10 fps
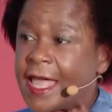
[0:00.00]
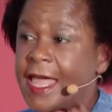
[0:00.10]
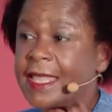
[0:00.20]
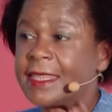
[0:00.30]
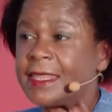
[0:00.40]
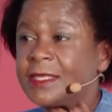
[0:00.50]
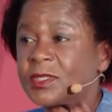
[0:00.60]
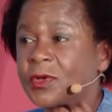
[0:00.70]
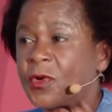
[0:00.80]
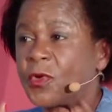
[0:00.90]
And
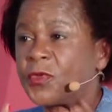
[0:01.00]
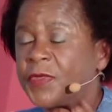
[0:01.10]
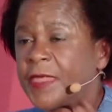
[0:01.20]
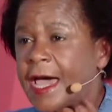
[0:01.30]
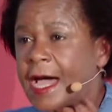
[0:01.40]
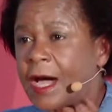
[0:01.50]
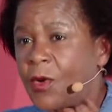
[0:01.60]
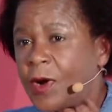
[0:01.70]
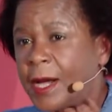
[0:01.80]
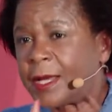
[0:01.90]
so
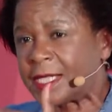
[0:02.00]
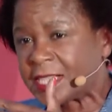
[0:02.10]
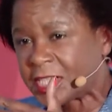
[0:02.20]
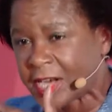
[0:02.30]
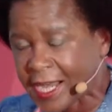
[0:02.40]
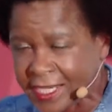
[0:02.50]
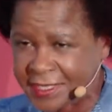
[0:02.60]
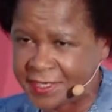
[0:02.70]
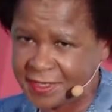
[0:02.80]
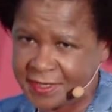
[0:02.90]
our
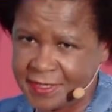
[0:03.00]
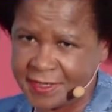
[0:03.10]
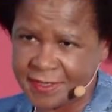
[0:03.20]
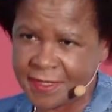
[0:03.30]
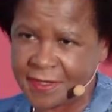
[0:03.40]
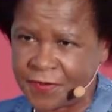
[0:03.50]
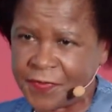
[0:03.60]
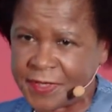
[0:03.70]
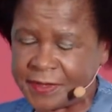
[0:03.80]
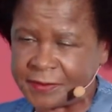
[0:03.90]
challenges in South
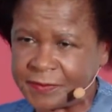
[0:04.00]
Africa